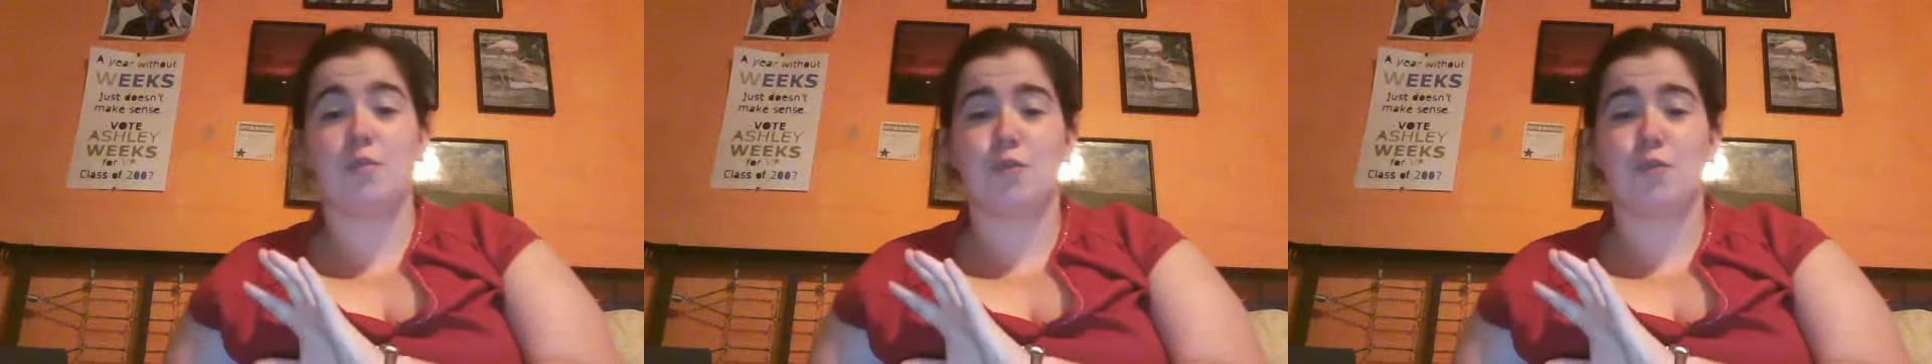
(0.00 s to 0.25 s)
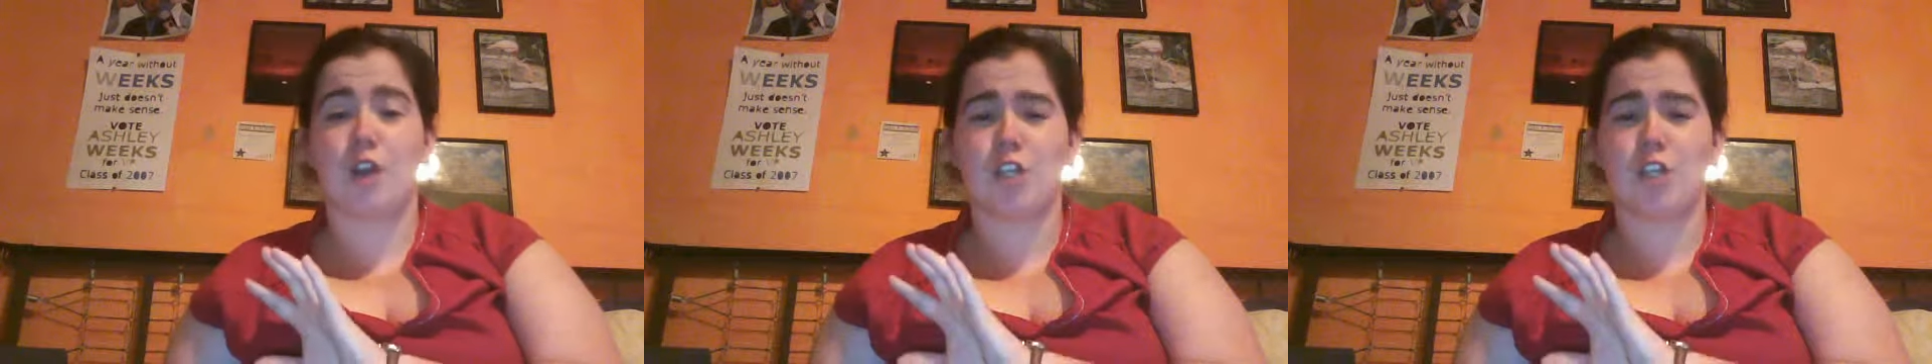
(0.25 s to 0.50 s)

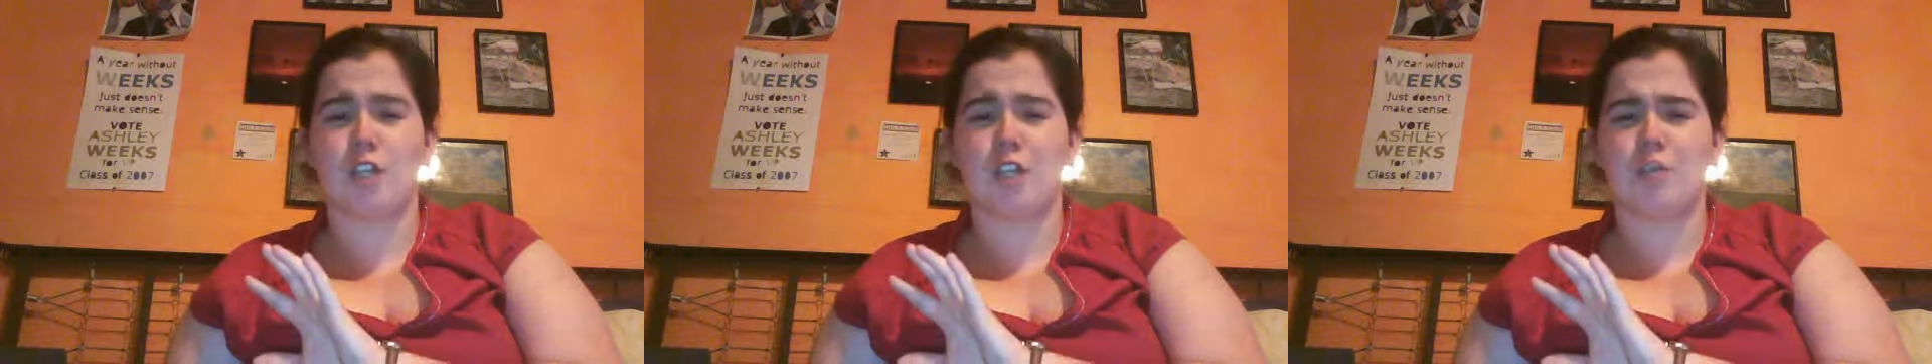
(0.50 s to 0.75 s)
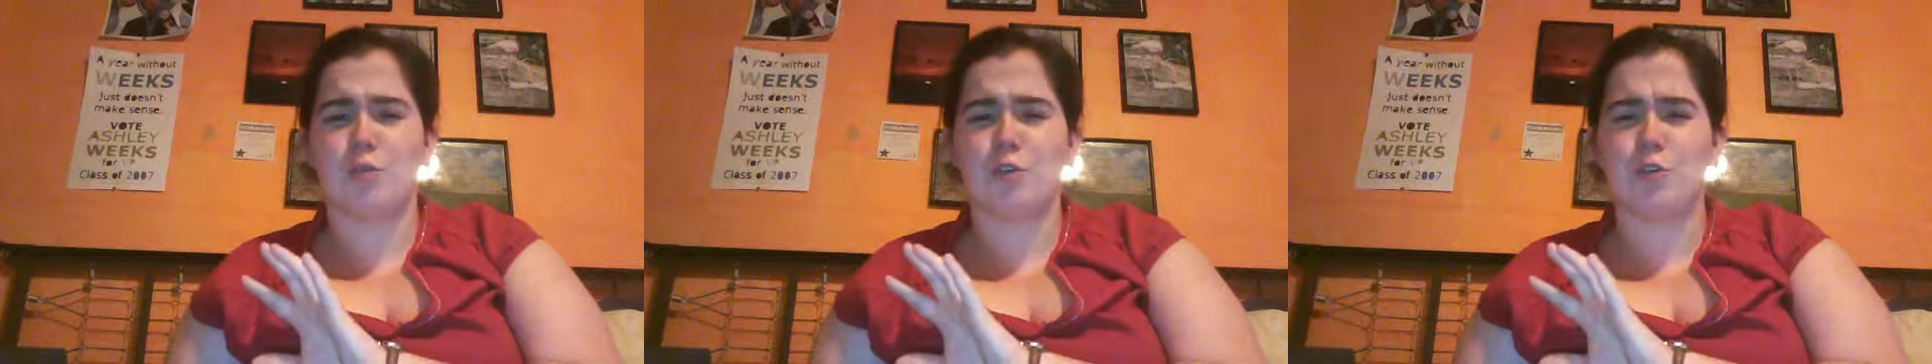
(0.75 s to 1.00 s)

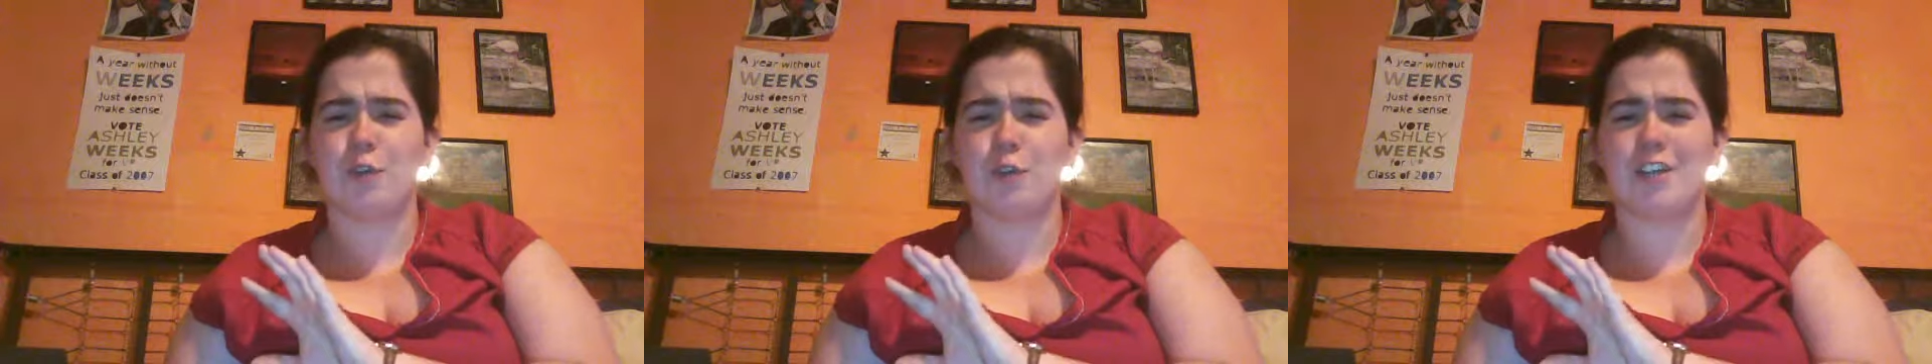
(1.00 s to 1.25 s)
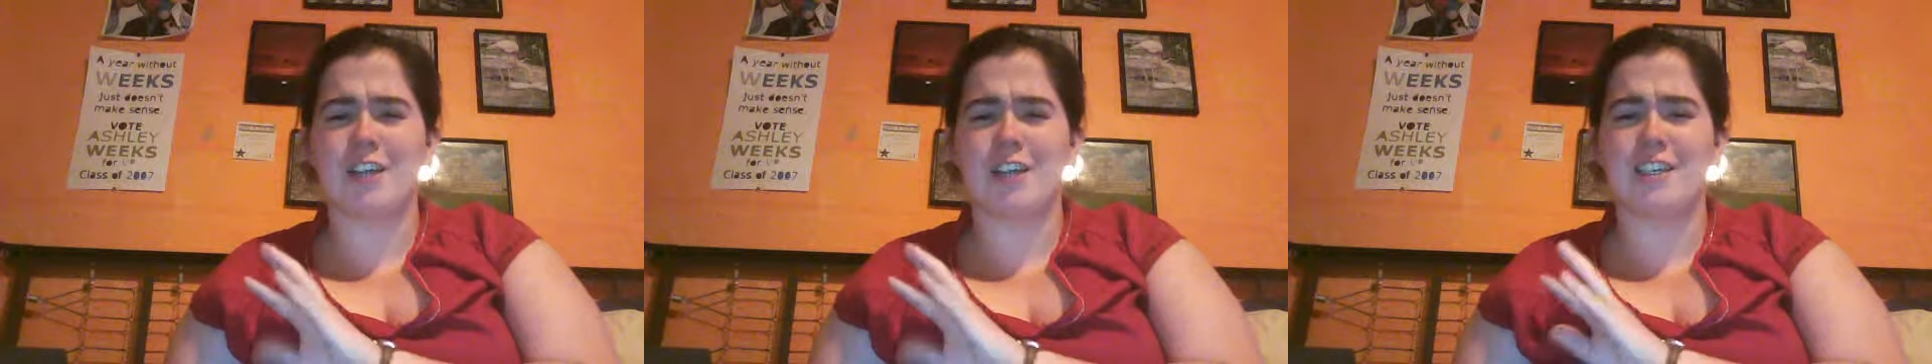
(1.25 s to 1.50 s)

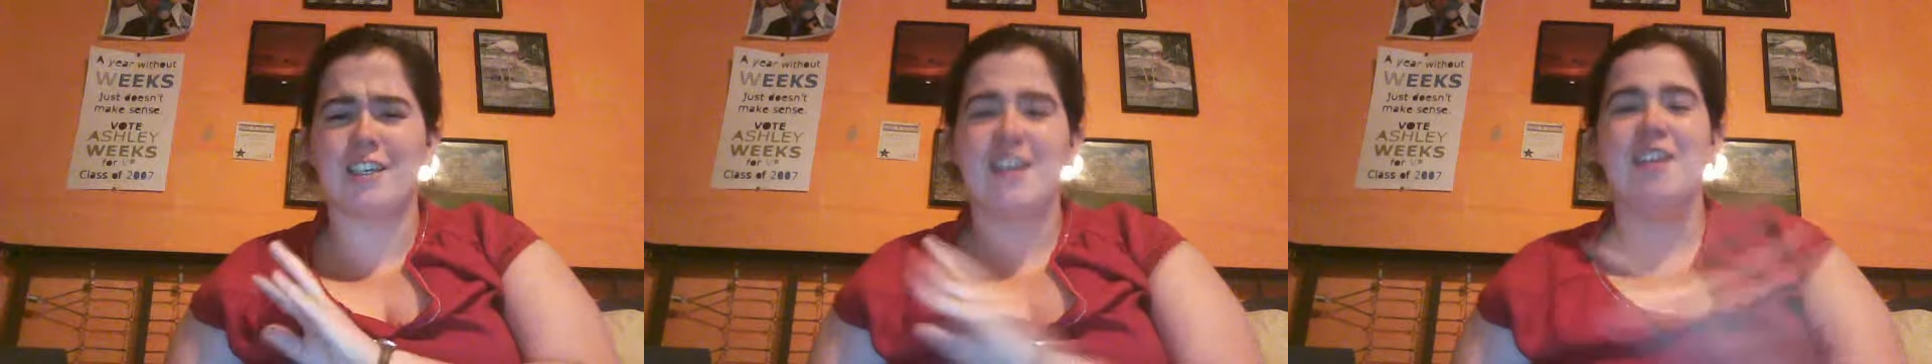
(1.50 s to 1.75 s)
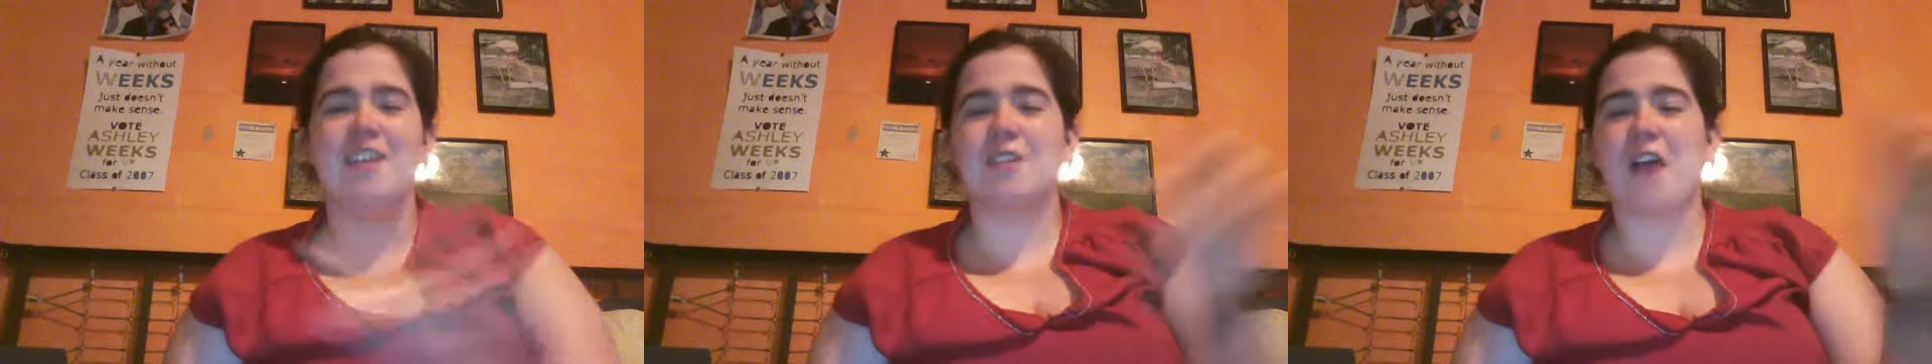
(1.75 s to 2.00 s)

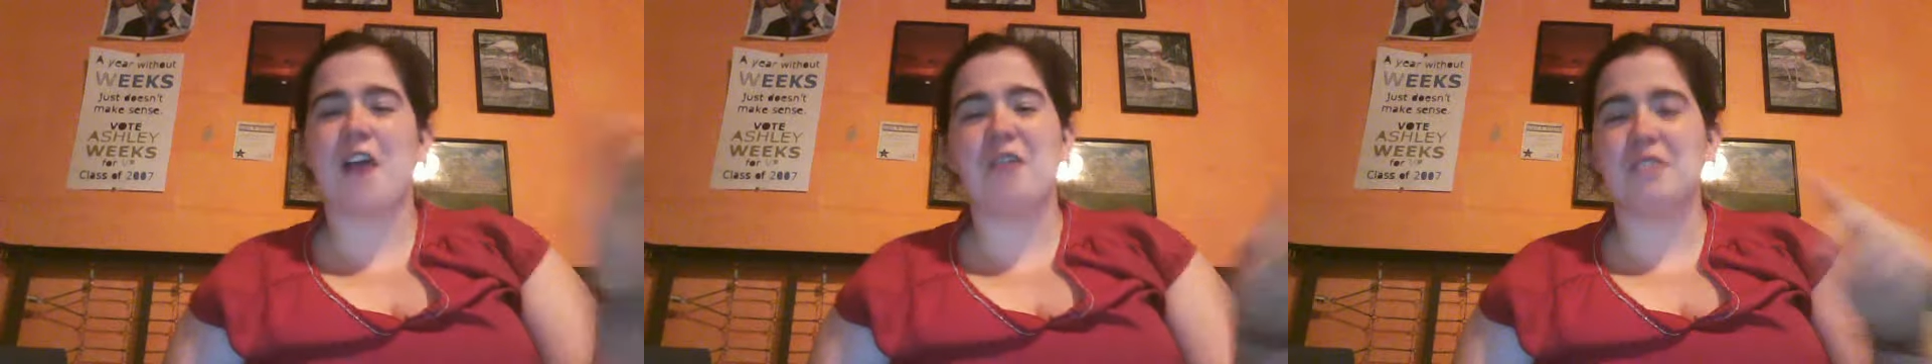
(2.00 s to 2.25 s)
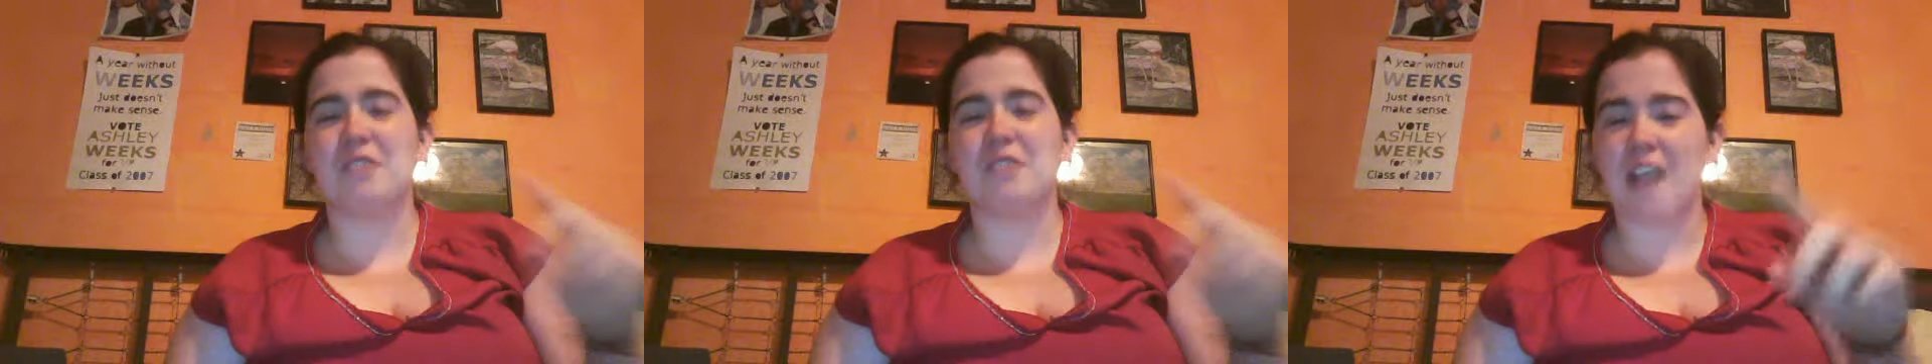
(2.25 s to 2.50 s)
So I
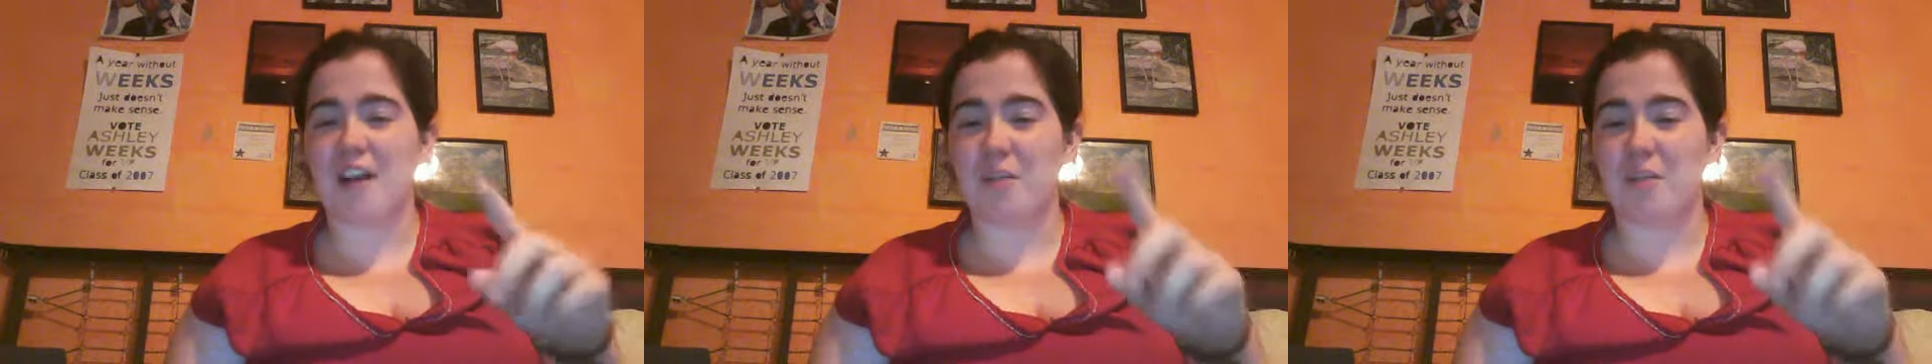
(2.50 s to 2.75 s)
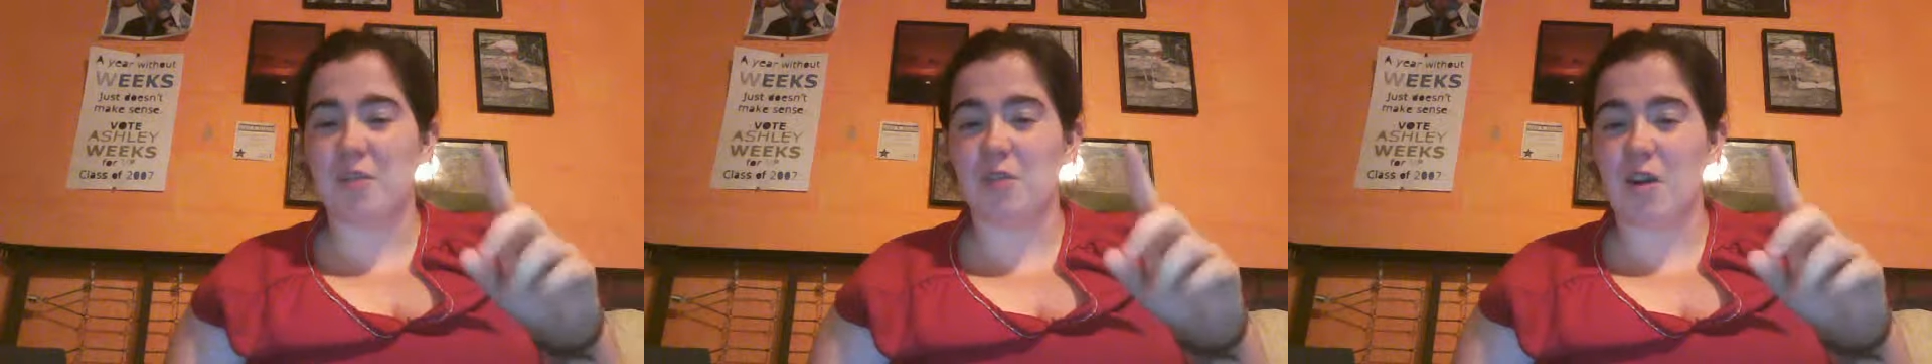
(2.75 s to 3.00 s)
will tag her
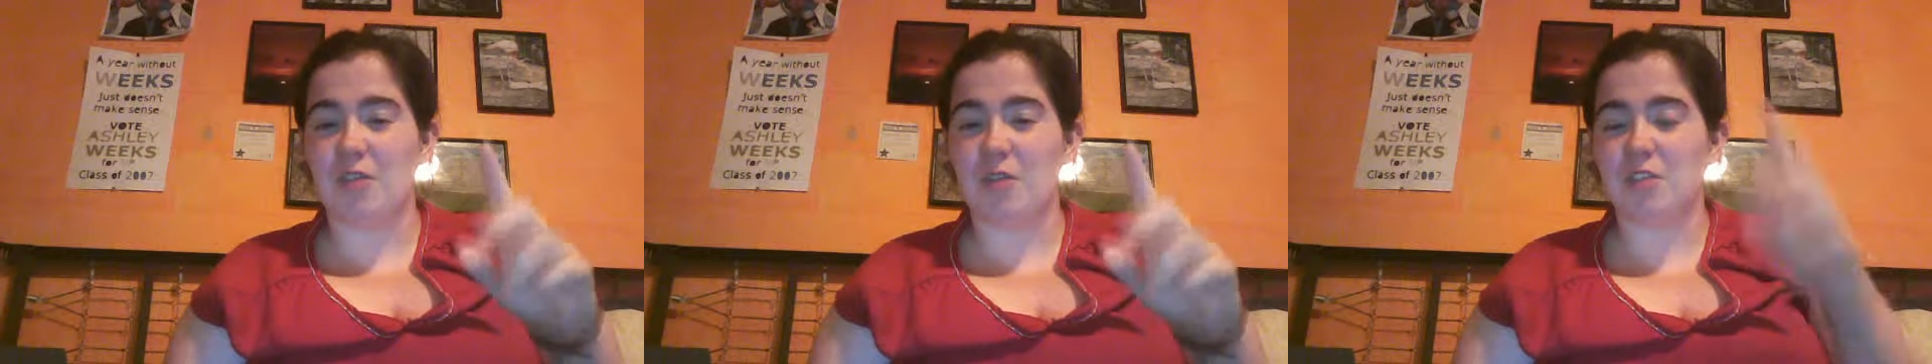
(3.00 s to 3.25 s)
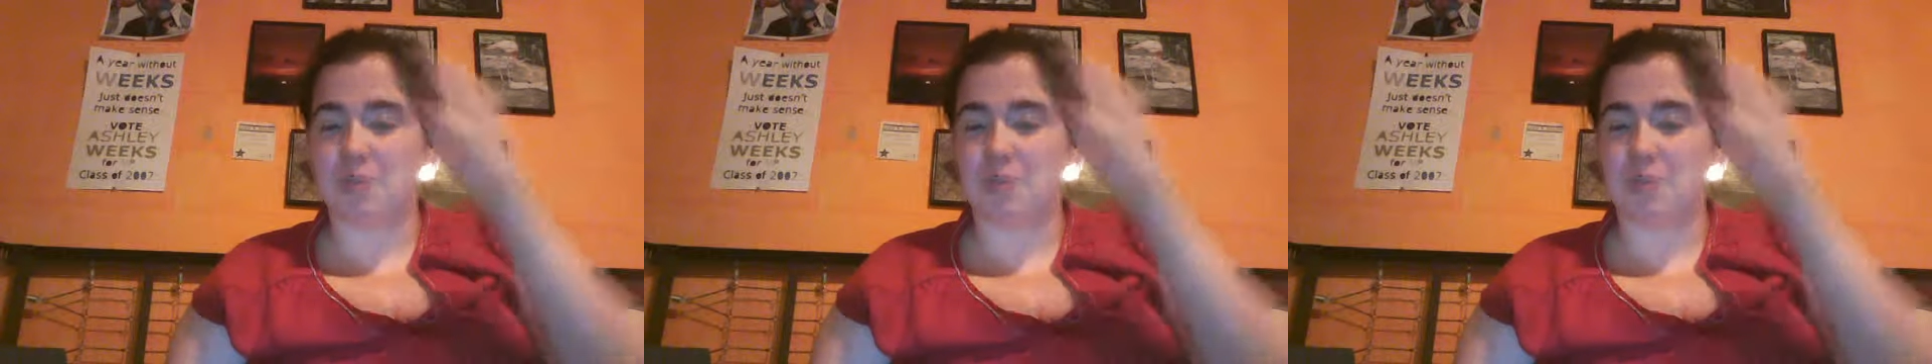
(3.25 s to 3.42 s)
below just